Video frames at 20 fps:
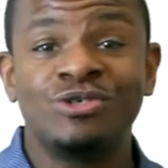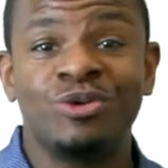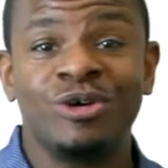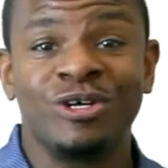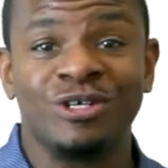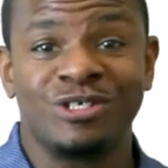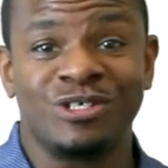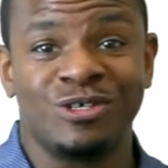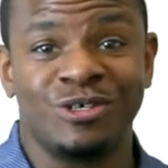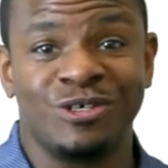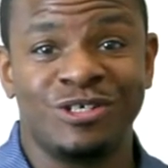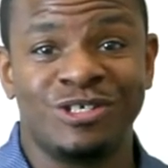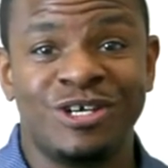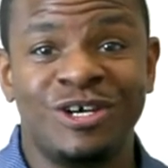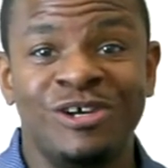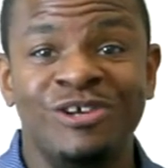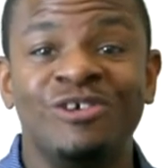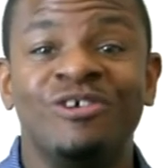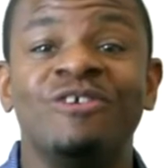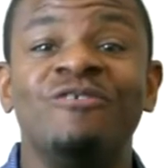Twitter search,
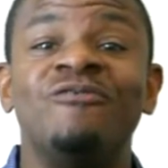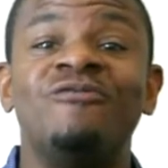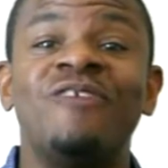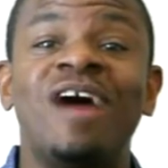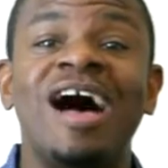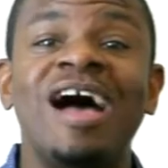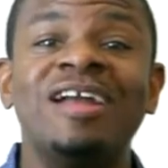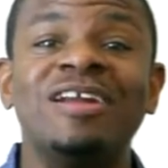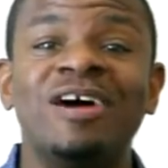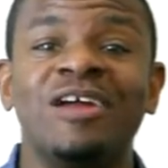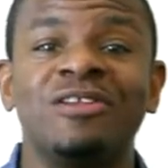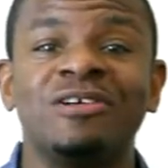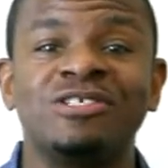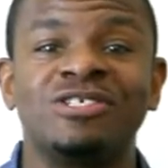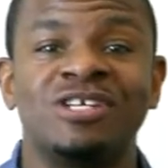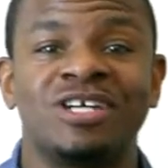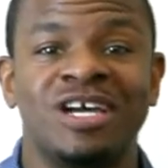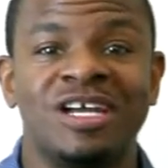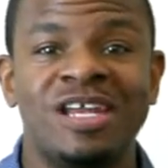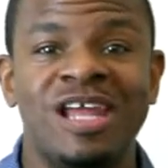you can find others
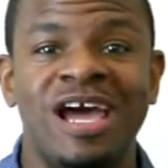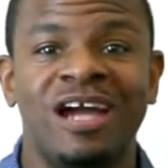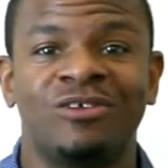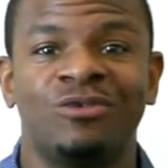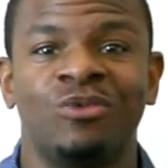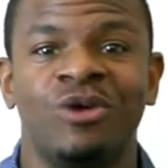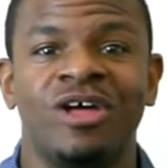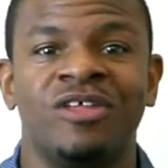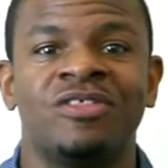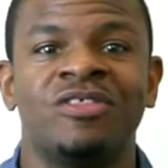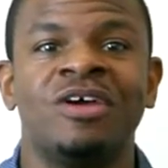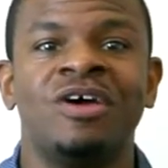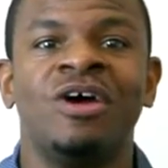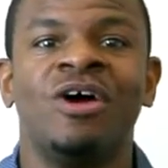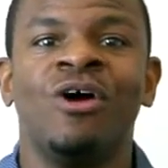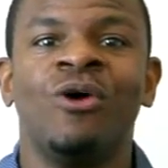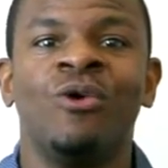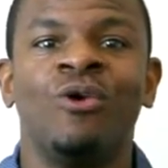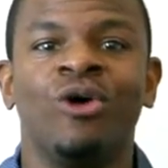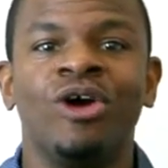to connect with
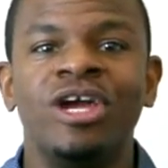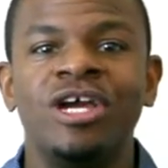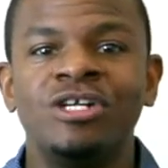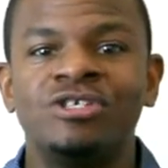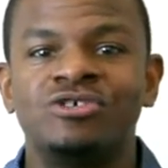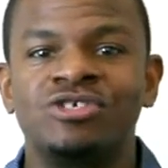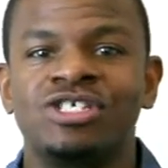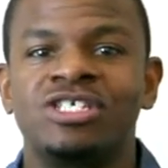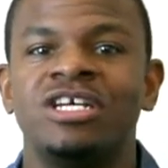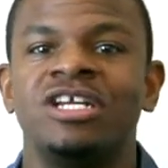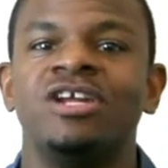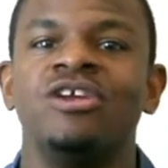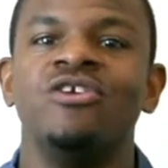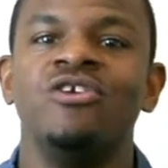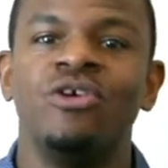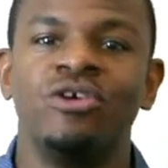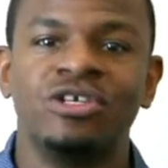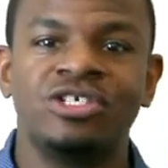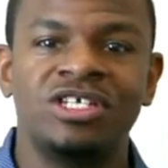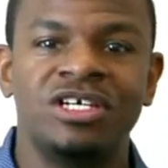who are interested in
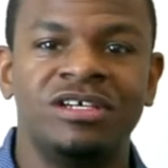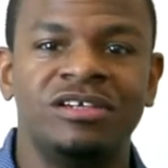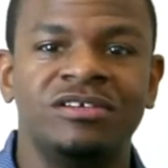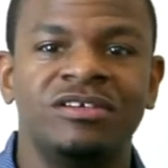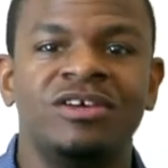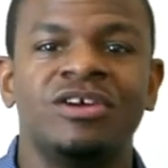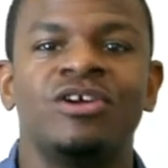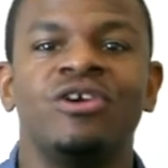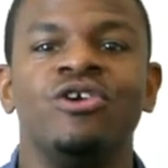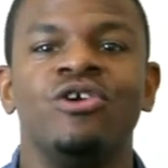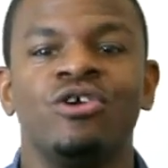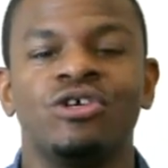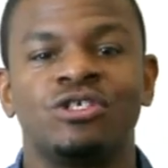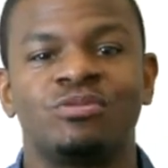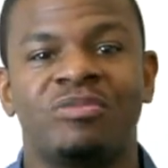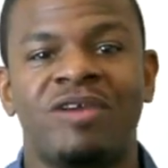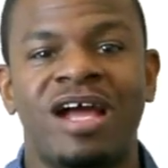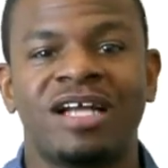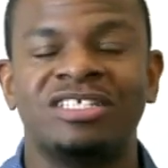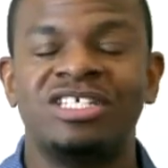nursing, nurse
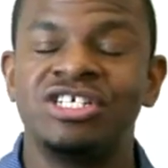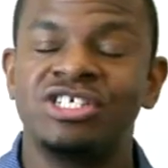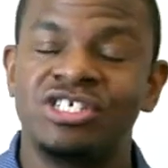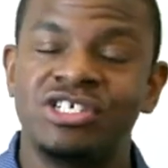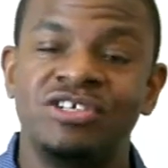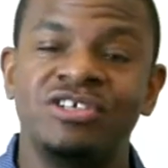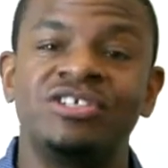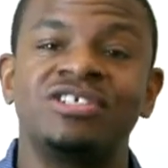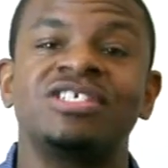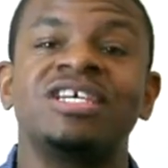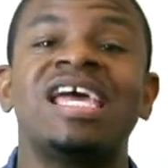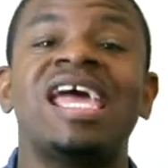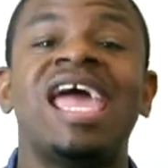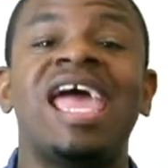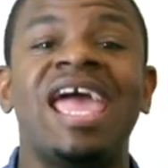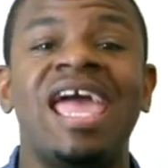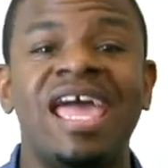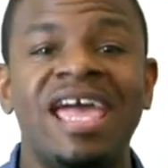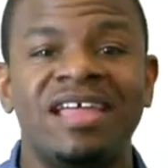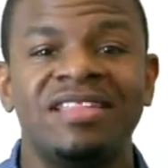practitioners,
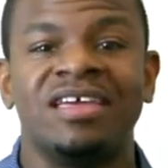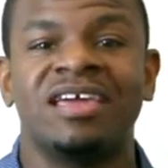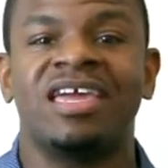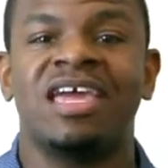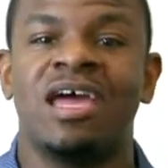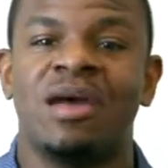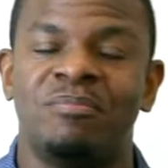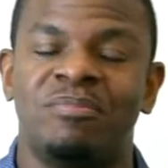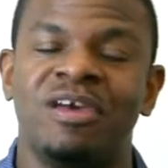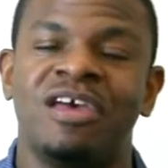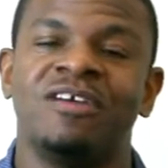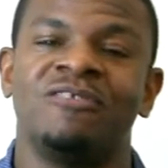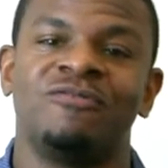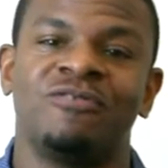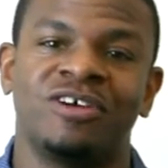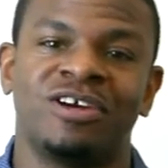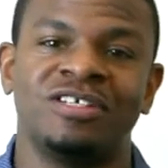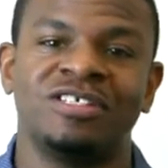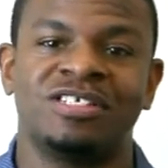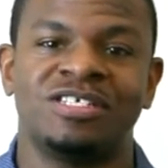and the campaign
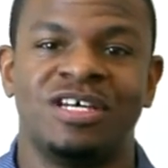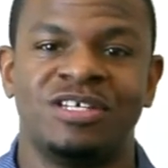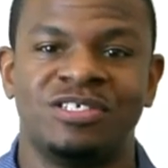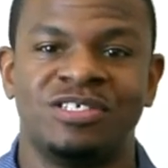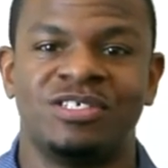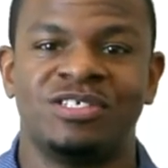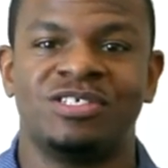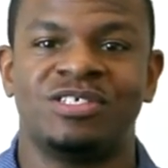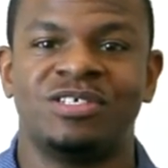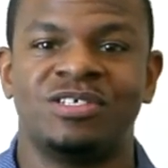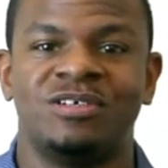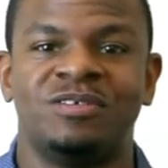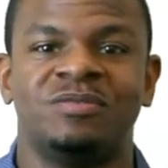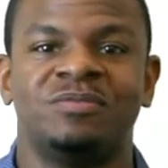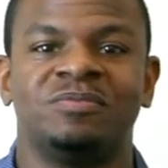for consensus.